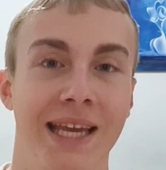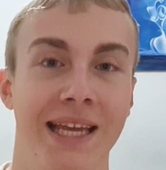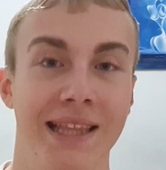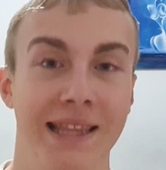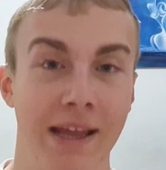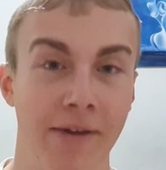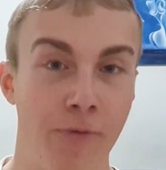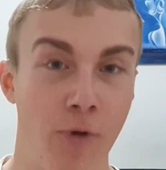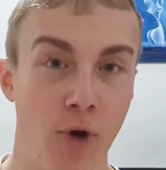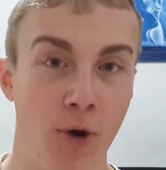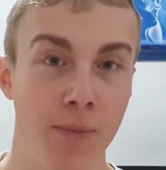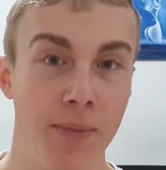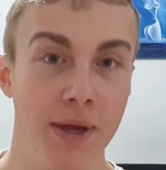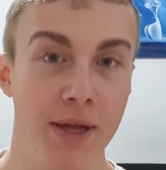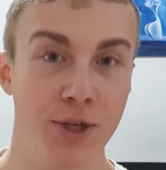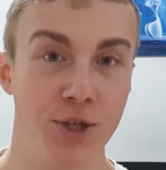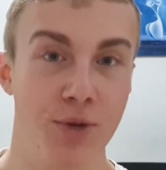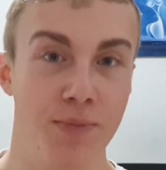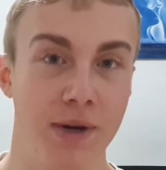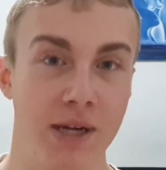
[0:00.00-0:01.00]
The form
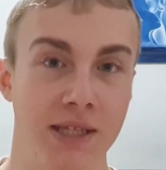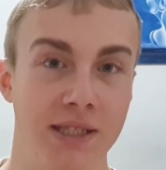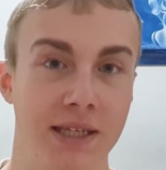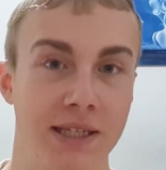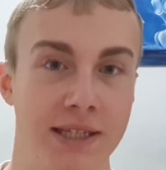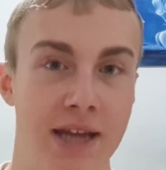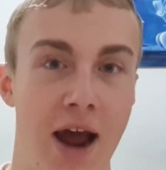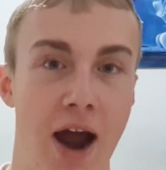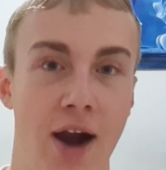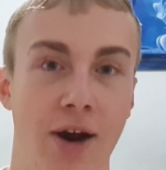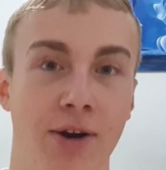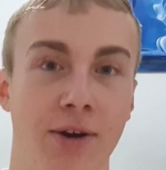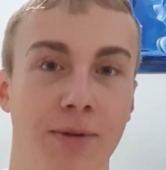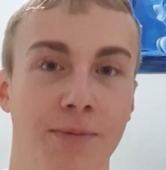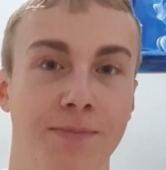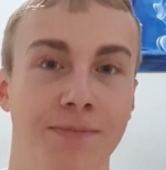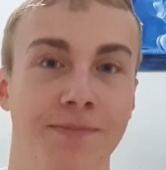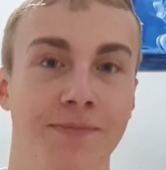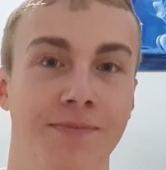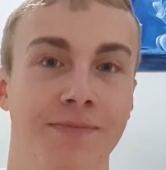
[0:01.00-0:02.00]
in Japanese is hard,
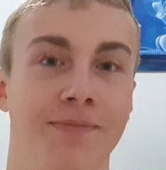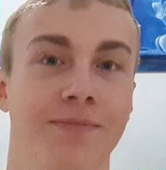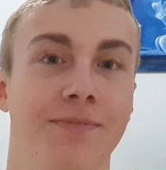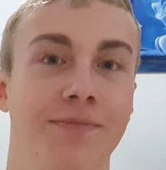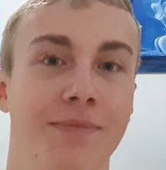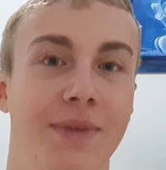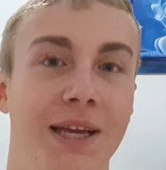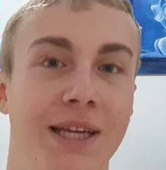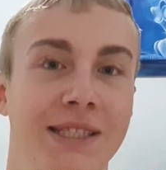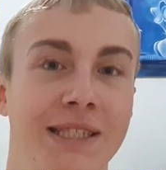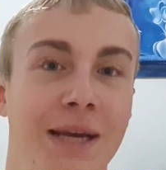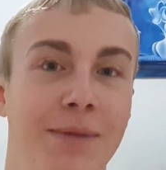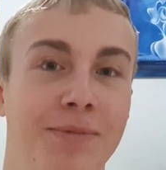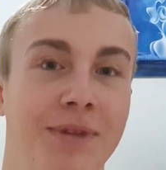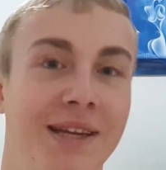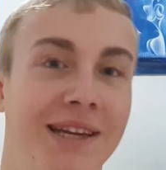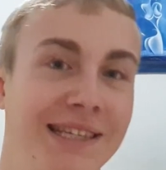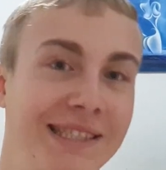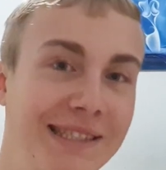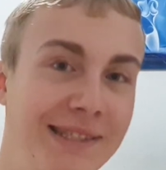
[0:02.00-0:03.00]
except
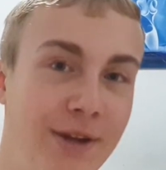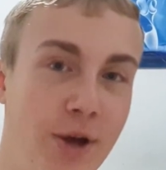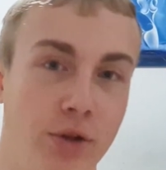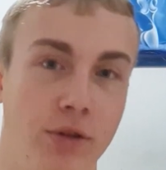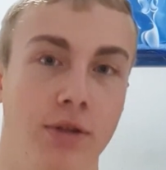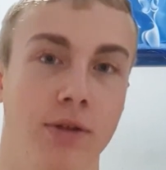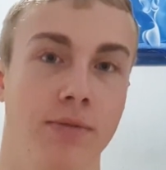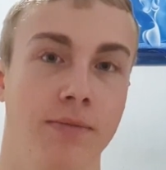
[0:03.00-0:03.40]
it is not.